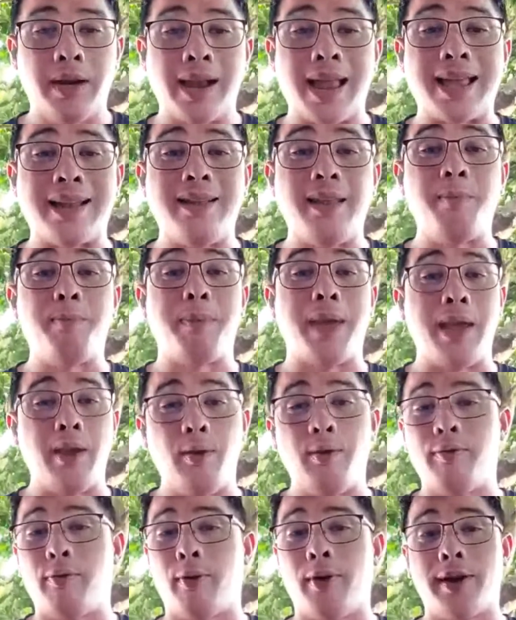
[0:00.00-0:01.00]
gladly pay
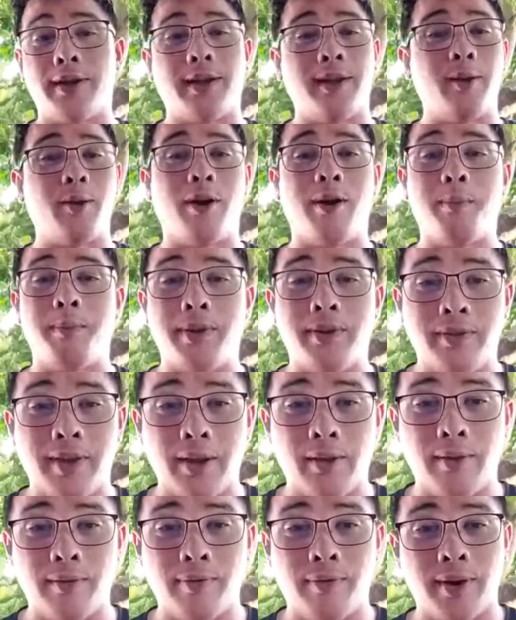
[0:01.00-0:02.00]
you for it and
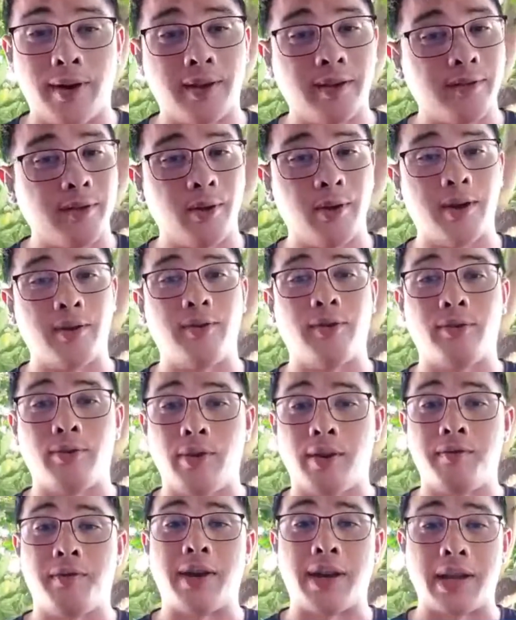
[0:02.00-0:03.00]
compensate you for it as long as you
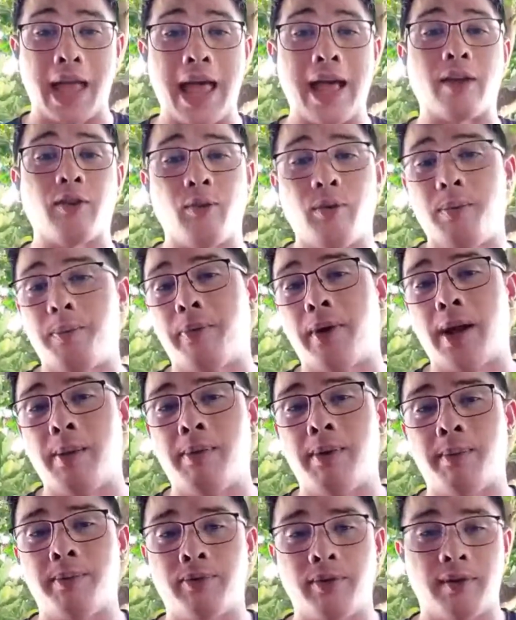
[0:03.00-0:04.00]
solve an actual problem.